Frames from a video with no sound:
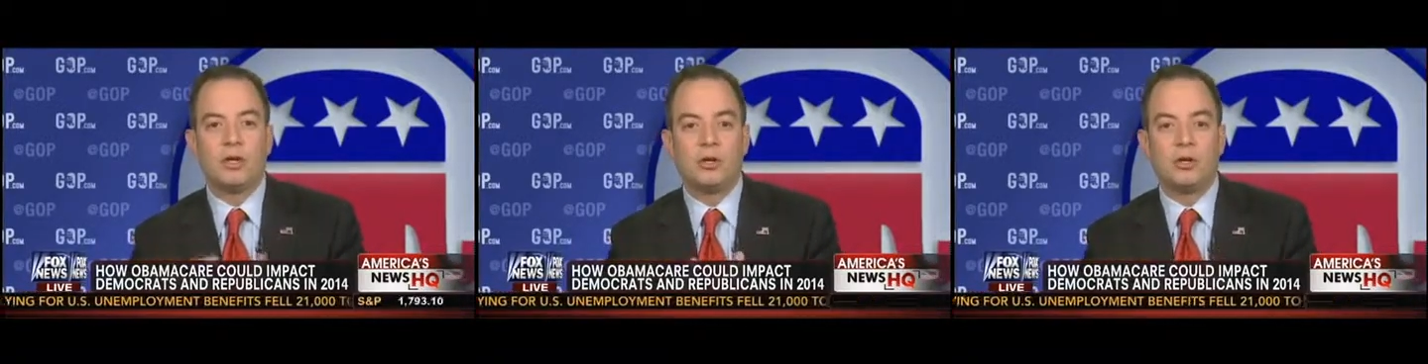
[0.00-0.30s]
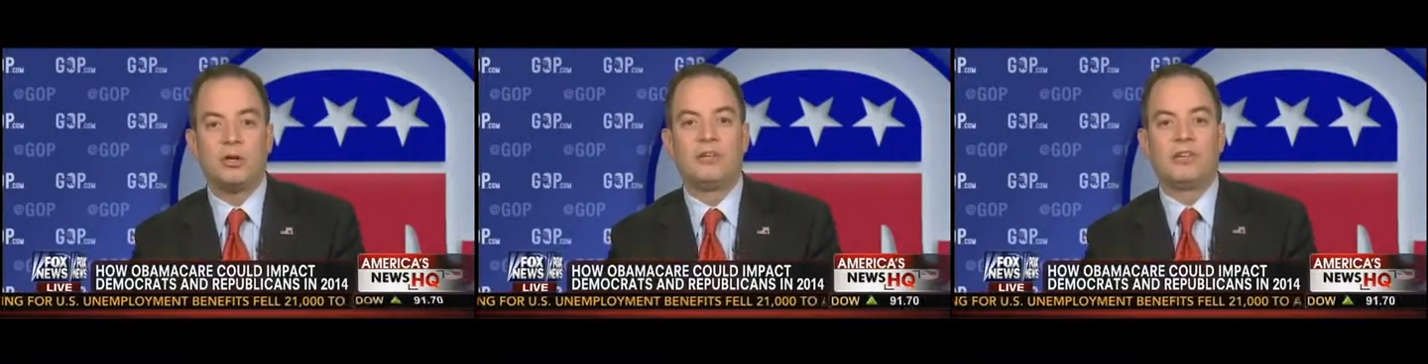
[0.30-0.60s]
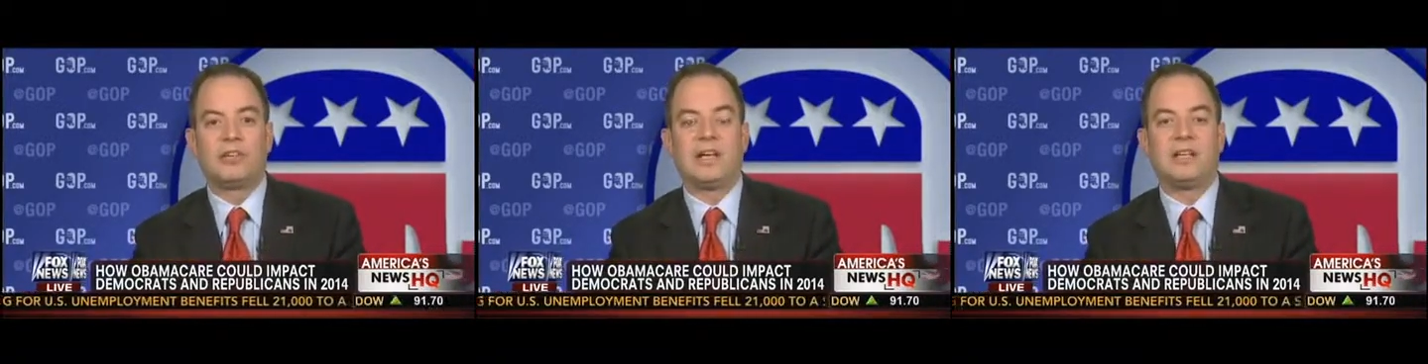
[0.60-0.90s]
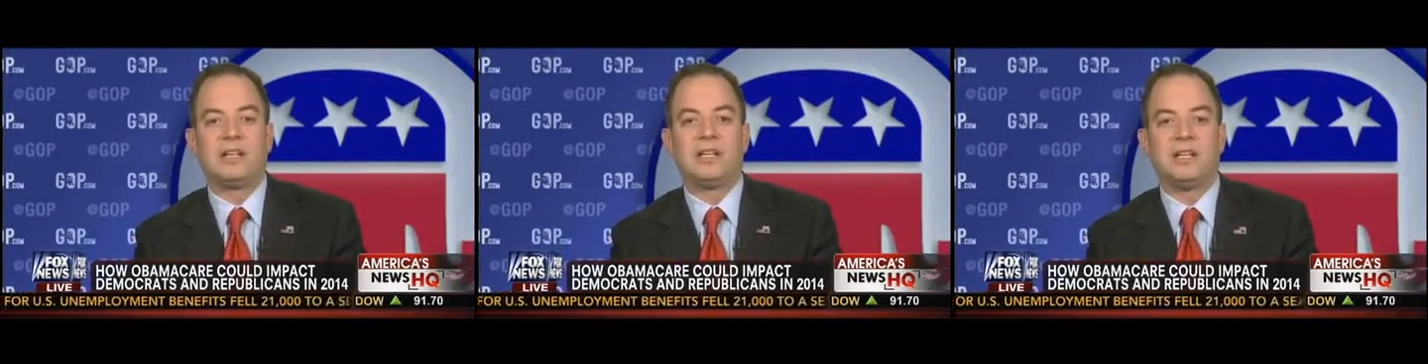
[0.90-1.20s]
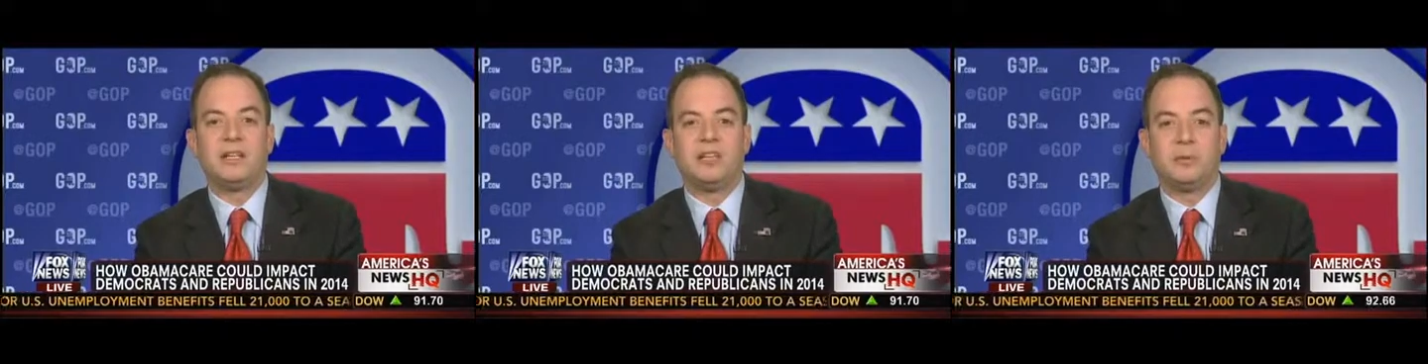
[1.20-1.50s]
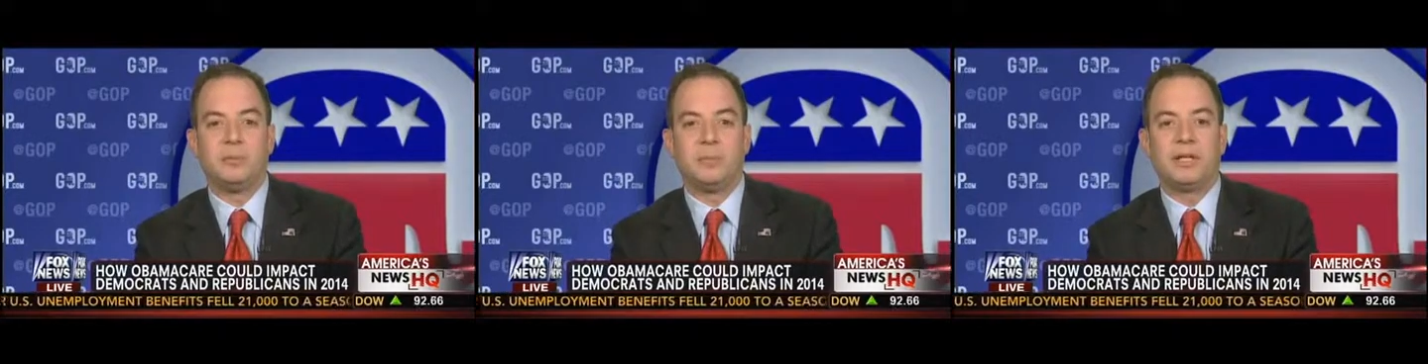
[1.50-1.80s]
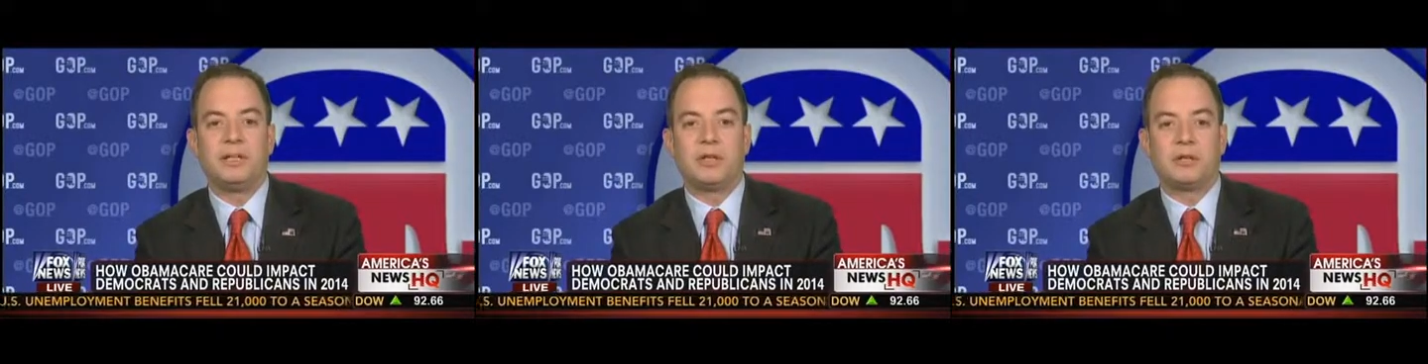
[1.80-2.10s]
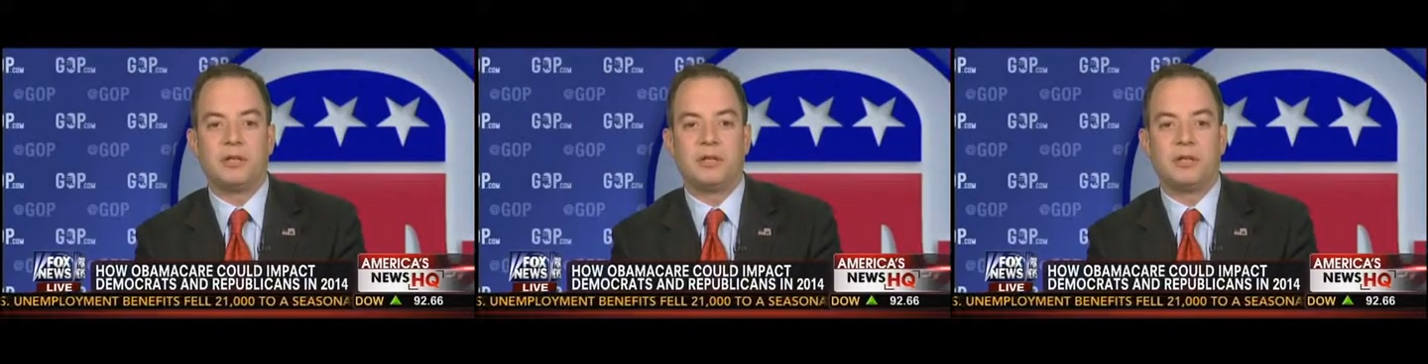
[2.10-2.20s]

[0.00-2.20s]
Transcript: good, solid ideas that would bring down